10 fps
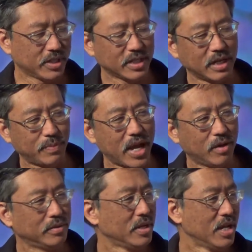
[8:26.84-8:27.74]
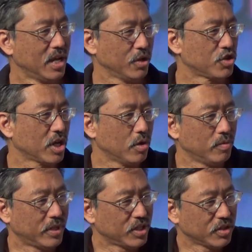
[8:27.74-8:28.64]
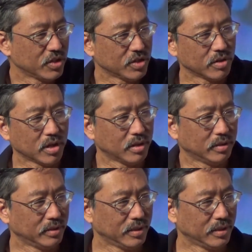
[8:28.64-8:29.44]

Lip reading: is it about a show that touches your heart?